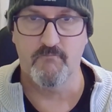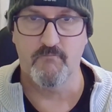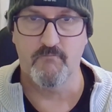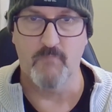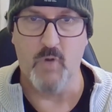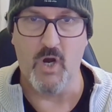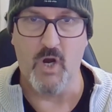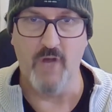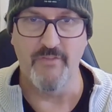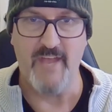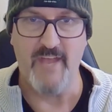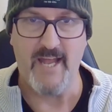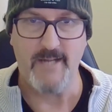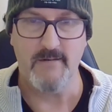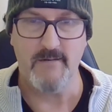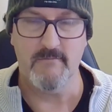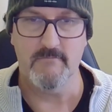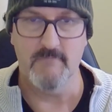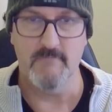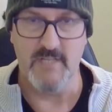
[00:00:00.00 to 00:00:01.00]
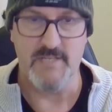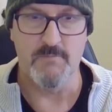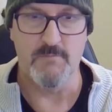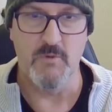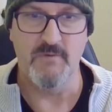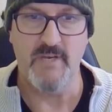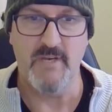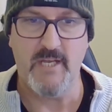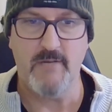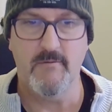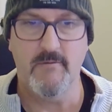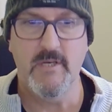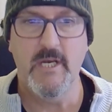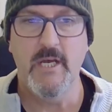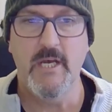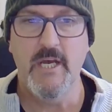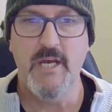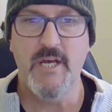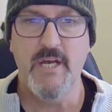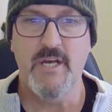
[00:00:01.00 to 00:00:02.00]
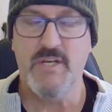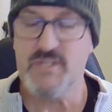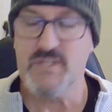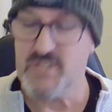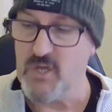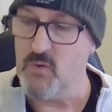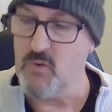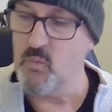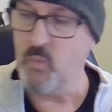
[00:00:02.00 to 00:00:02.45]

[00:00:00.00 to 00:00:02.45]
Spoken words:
On that, let's move ahead. So